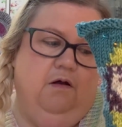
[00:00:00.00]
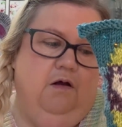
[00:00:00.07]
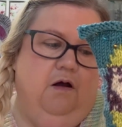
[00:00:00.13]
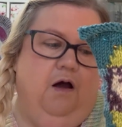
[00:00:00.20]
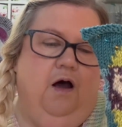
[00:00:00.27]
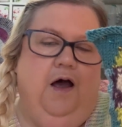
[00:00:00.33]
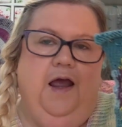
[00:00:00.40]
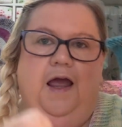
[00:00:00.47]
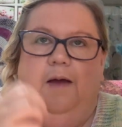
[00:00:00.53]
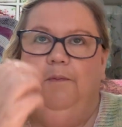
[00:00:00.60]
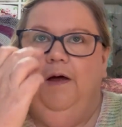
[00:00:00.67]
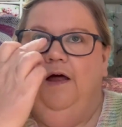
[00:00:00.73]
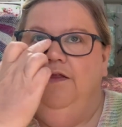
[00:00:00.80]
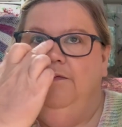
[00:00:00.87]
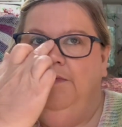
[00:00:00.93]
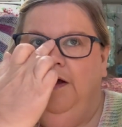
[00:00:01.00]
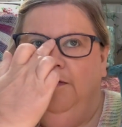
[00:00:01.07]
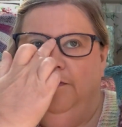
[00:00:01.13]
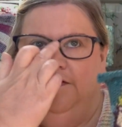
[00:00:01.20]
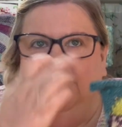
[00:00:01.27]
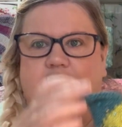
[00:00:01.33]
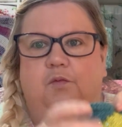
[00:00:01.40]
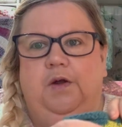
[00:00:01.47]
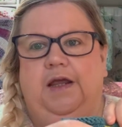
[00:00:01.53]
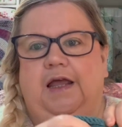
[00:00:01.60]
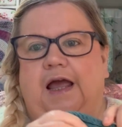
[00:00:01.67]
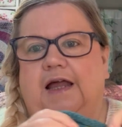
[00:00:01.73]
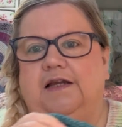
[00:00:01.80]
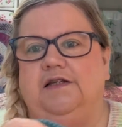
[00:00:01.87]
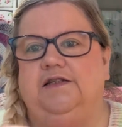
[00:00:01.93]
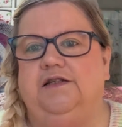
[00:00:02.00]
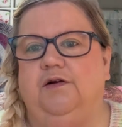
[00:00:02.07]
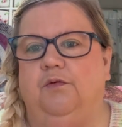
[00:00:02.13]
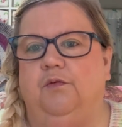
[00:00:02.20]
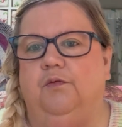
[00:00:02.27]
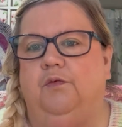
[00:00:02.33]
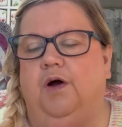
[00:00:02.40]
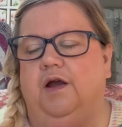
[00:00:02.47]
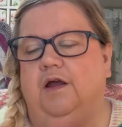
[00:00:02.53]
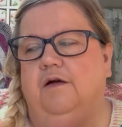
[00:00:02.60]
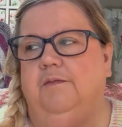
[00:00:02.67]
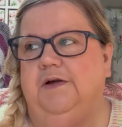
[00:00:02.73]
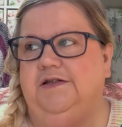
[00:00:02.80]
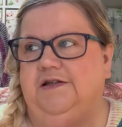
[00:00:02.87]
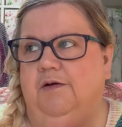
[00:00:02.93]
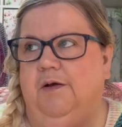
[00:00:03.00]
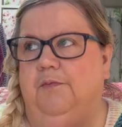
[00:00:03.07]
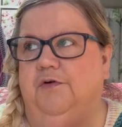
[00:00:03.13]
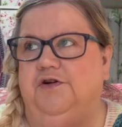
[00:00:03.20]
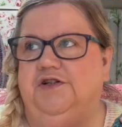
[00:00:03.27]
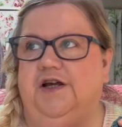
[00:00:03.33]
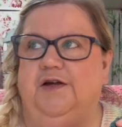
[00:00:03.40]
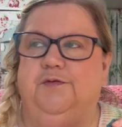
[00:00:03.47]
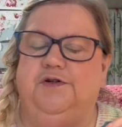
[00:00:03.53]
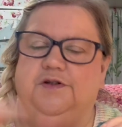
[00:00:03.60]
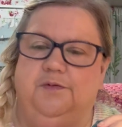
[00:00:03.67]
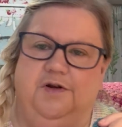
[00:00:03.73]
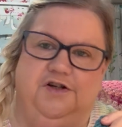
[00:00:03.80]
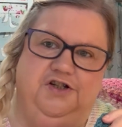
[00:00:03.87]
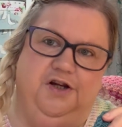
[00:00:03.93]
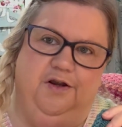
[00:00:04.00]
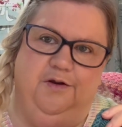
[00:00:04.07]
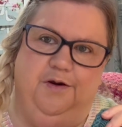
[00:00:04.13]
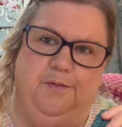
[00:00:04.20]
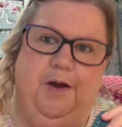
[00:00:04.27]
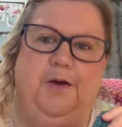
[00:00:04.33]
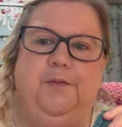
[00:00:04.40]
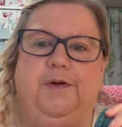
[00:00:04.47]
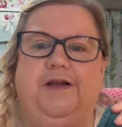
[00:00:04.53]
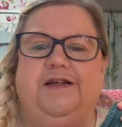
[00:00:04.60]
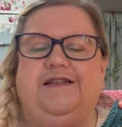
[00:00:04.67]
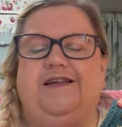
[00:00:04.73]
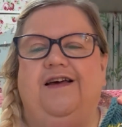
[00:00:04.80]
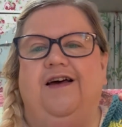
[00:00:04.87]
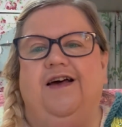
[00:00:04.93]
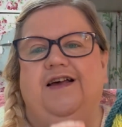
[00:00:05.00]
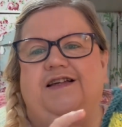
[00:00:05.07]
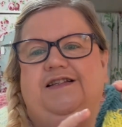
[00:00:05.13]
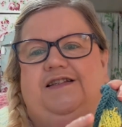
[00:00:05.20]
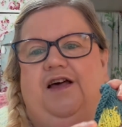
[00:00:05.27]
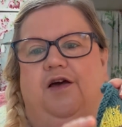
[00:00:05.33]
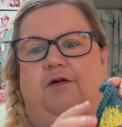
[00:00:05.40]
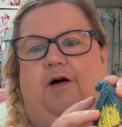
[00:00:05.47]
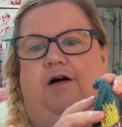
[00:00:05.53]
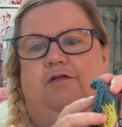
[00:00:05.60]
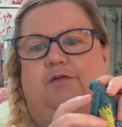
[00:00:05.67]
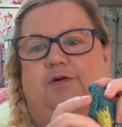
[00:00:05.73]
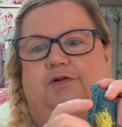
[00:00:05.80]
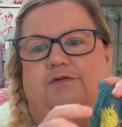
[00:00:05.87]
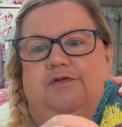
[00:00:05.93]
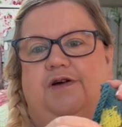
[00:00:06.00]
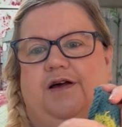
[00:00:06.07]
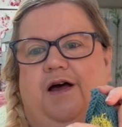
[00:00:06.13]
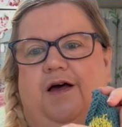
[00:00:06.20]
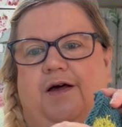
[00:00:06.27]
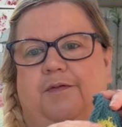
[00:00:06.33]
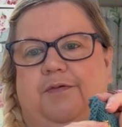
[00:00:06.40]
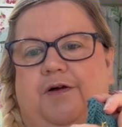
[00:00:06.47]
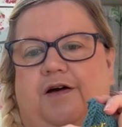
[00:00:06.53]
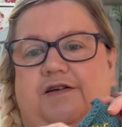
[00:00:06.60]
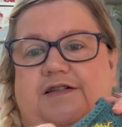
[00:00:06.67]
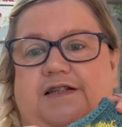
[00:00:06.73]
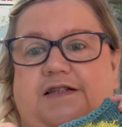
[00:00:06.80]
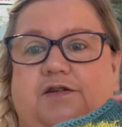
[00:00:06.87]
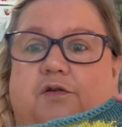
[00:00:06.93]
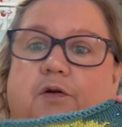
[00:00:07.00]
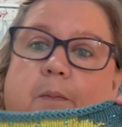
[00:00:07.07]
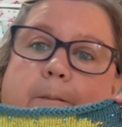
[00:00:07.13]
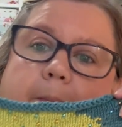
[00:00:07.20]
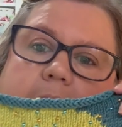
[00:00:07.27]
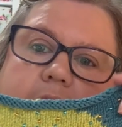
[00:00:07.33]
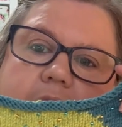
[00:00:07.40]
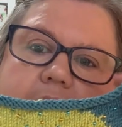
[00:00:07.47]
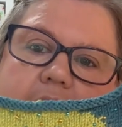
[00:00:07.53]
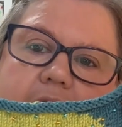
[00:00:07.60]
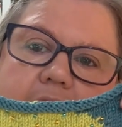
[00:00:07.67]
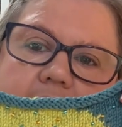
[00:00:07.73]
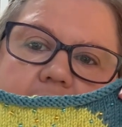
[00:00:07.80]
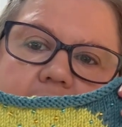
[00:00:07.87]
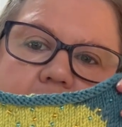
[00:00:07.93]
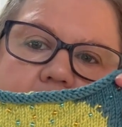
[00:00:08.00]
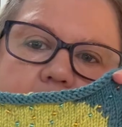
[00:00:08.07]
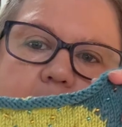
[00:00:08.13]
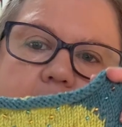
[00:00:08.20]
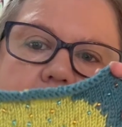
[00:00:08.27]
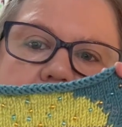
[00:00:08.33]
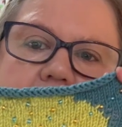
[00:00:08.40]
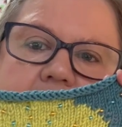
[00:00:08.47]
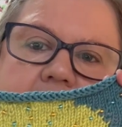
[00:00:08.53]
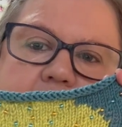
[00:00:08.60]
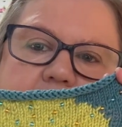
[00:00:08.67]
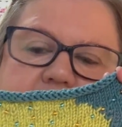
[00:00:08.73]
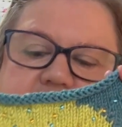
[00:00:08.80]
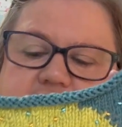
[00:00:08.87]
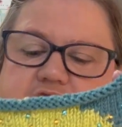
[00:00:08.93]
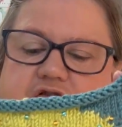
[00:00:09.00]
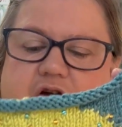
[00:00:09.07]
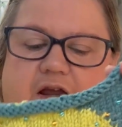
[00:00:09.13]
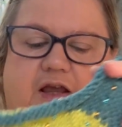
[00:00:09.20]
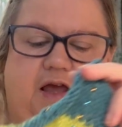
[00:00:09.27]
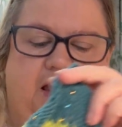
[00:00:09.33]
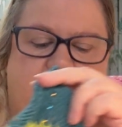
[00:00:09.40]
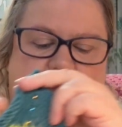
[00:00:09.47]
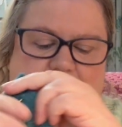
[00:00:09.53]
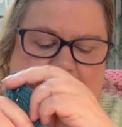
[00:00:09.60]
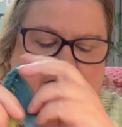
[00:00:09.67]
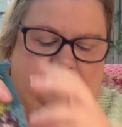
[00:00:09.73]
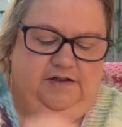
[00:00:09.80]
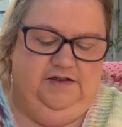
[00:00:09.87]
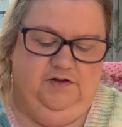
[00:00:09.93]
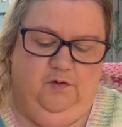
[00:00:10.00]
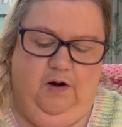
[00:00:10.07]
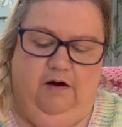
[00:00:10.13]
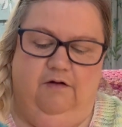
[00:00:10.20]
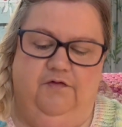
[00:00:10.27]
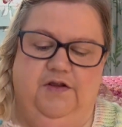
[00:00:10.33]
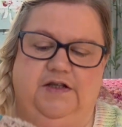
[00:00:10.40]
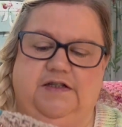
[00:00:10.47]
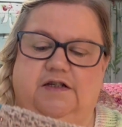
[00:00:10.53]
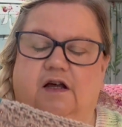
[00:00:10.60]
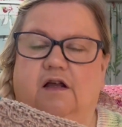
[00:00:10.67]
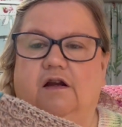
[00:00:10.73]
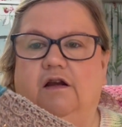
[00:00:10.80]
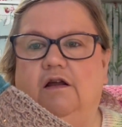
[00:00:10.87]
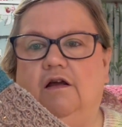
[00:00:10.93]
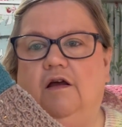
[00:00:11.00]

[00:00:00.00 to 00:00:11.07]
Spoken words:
am at the moment at weekends working on my sewing project, which I'm going to show you in a moment. So I will cast this on Monday. My aim is to try and get at least a square of this done